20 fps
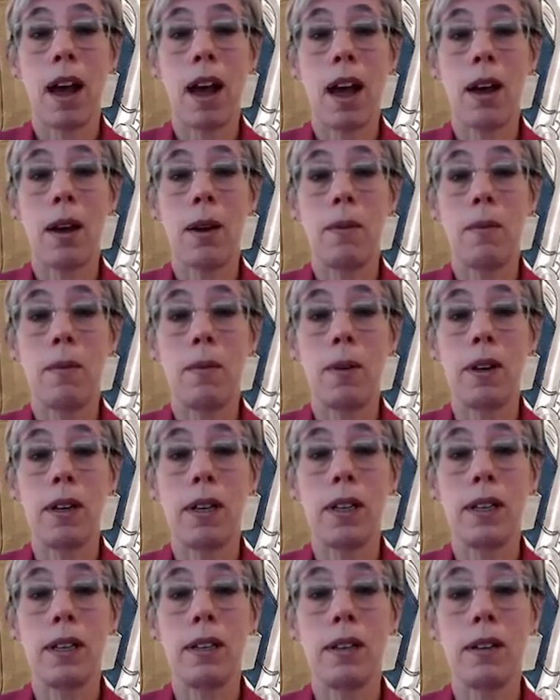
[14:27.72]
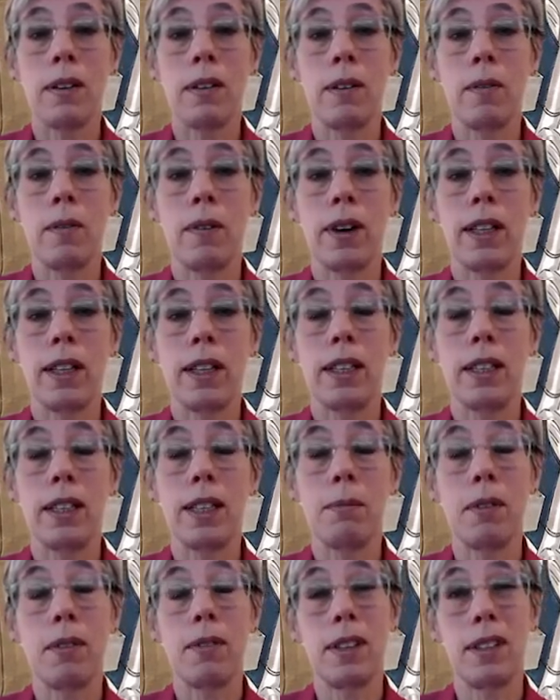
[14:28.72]
I wonder whether
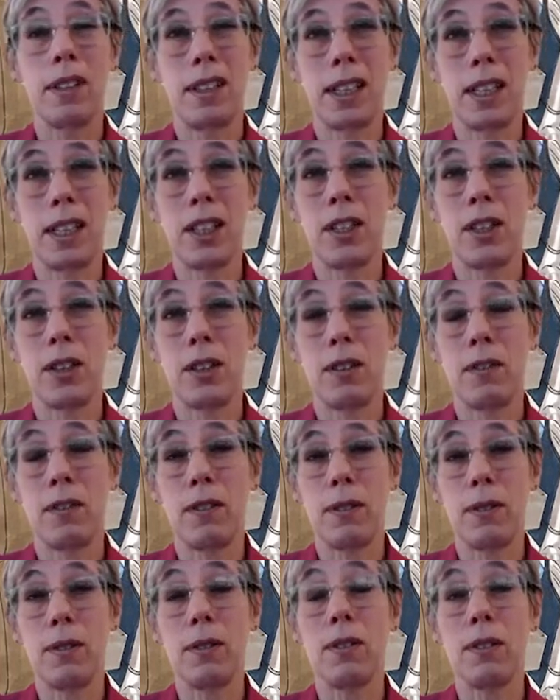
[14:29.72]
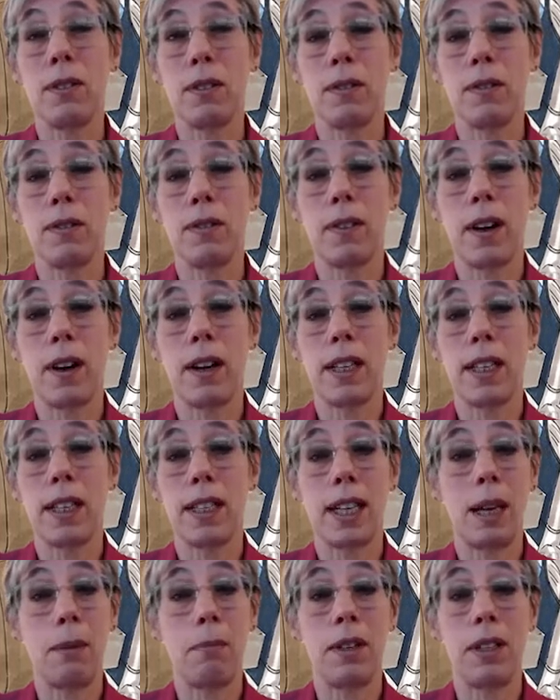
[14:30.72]
some of the things you've thought of are the
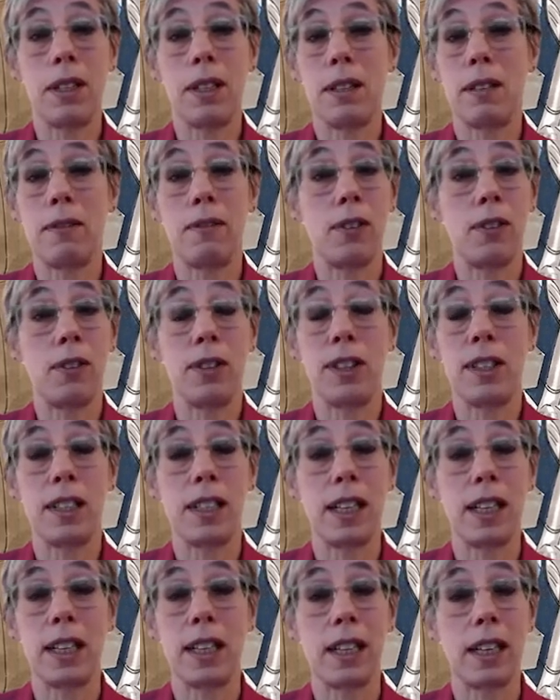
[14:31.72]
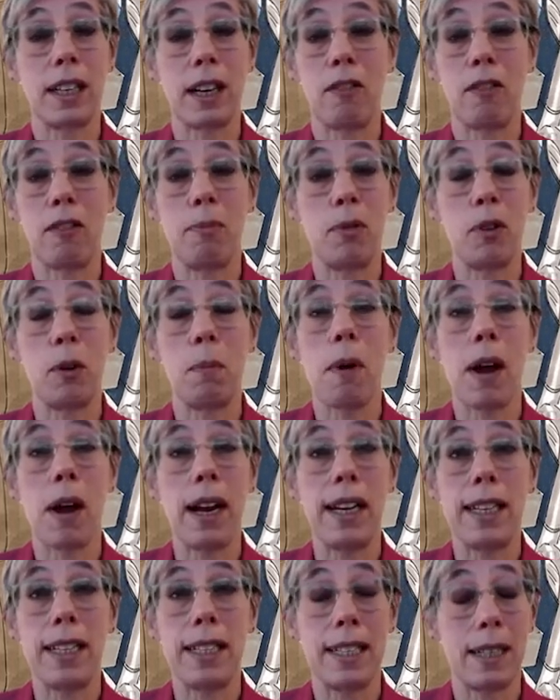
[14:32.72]
same as the first thing that I've put on
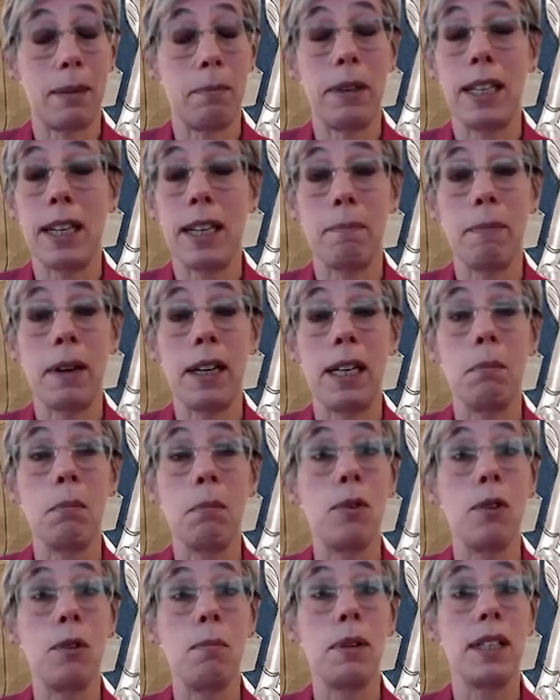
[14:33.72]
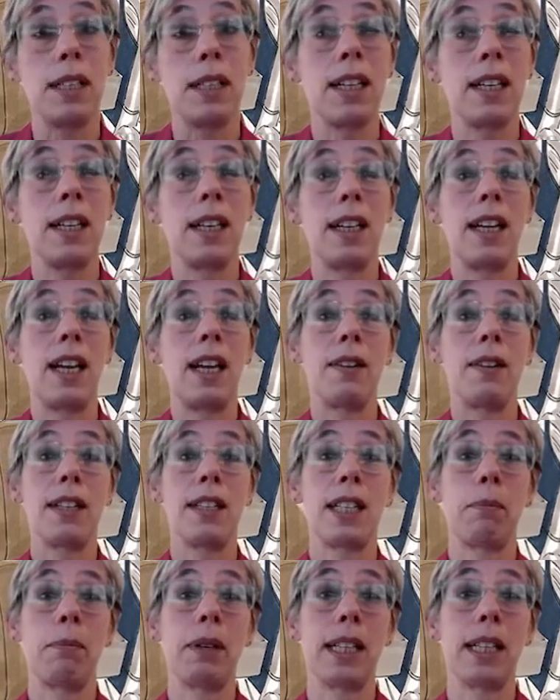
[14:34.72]
my list. I mean, there's many more, but here are
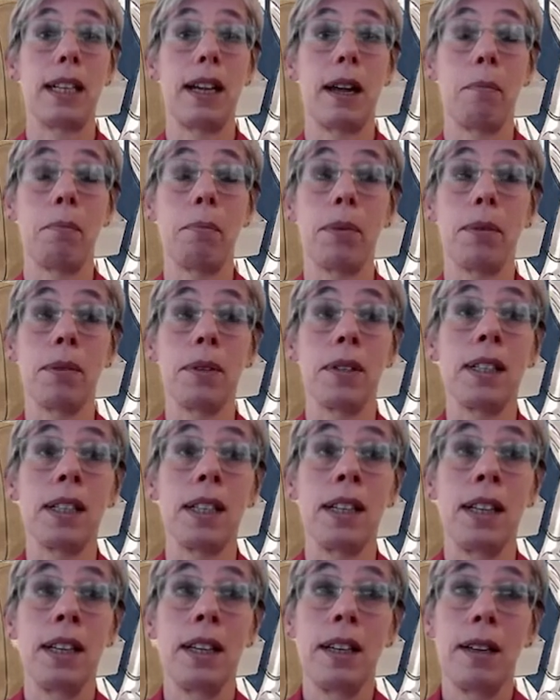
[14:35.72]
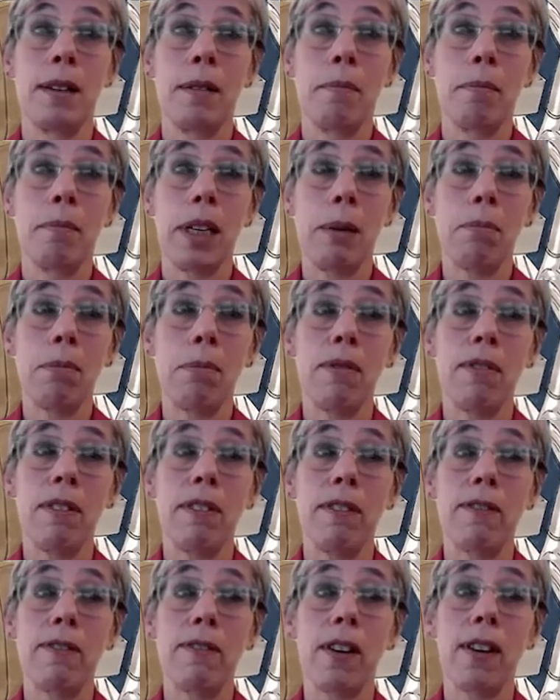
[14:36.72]
some examples. People
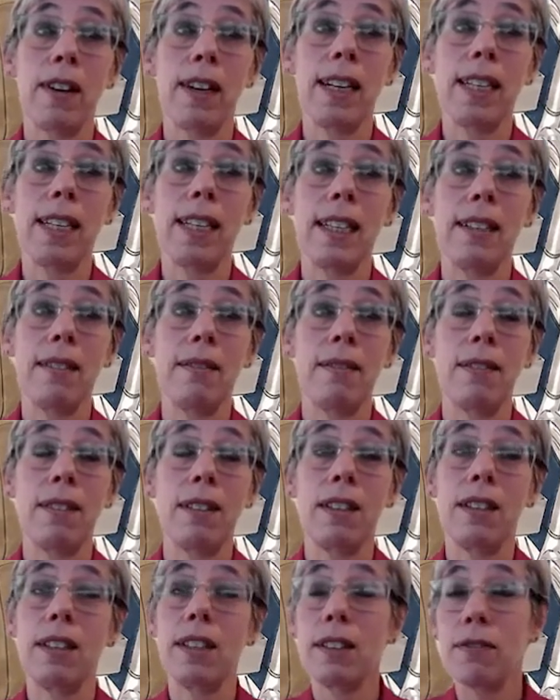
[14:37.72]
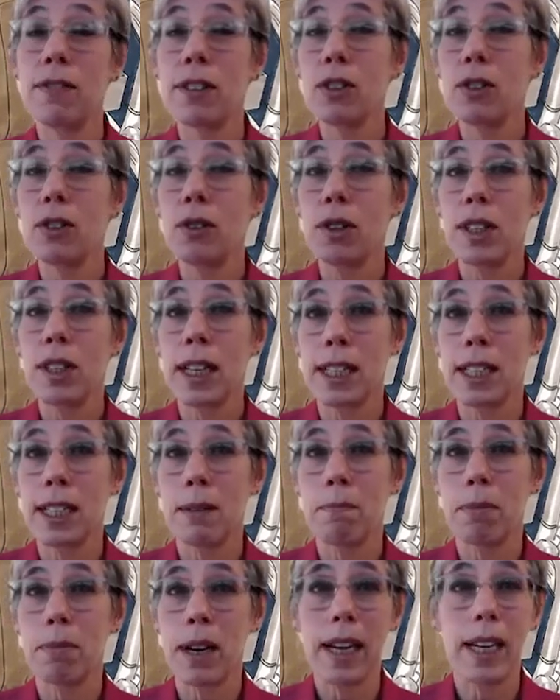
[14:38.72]
will find it difficult to
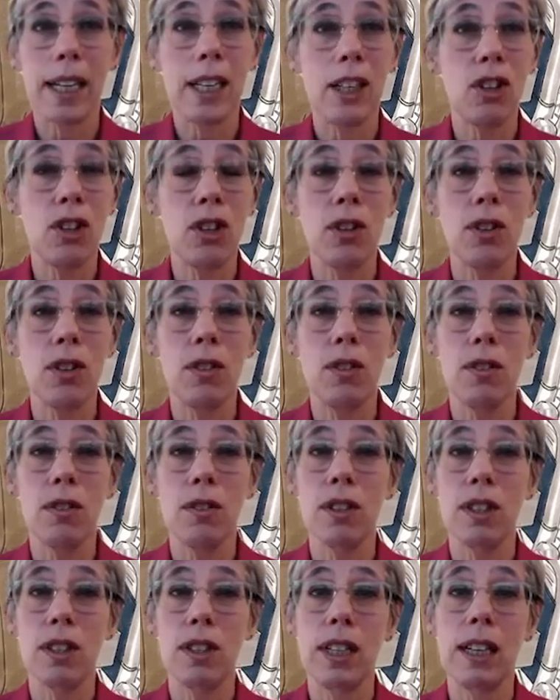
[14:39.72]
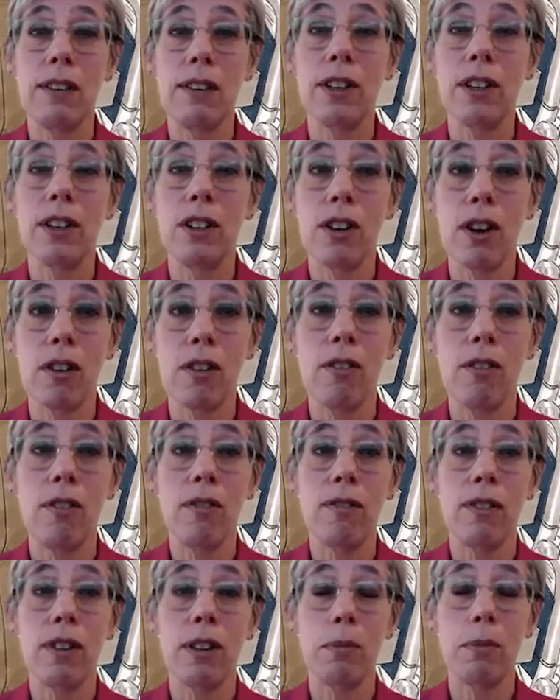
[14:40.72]
explain to you or to even know
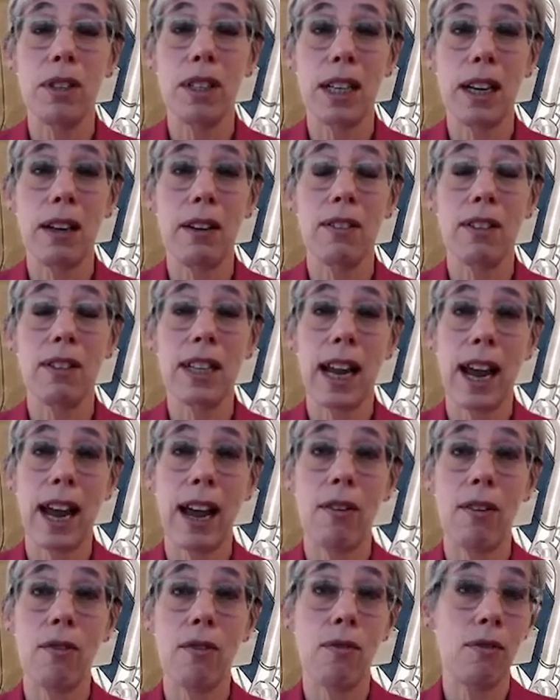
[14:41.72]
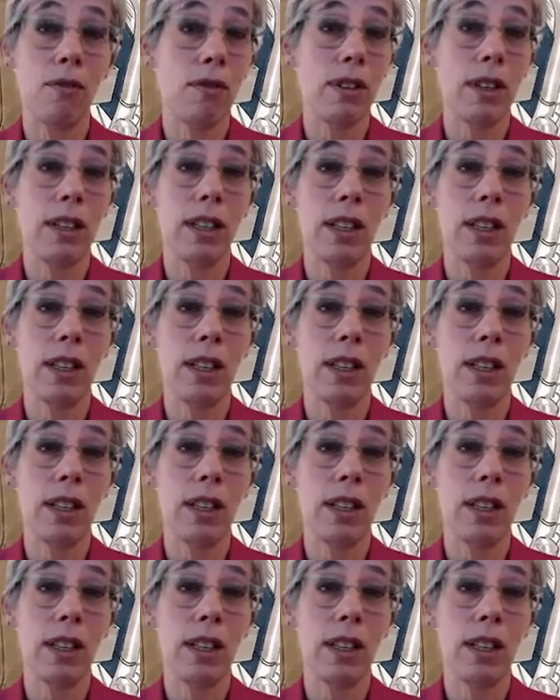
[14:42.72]
for themselves how